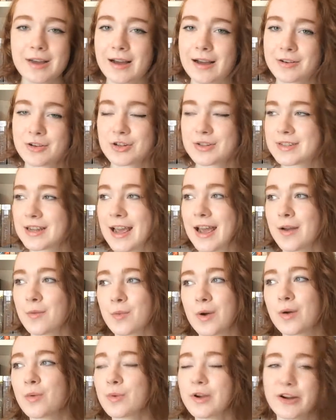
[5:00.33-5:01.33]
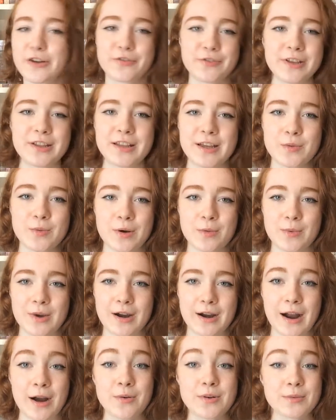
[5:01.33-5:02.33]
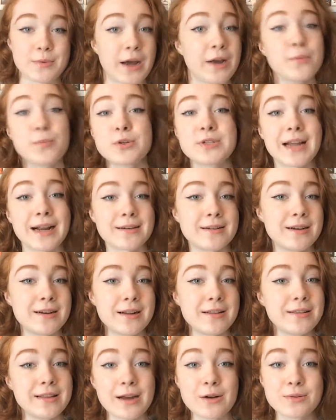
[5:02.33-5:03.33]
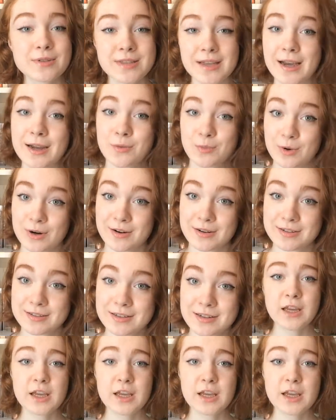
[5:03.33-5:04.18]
understand what we're feeling when we're out unprotected in the outside world.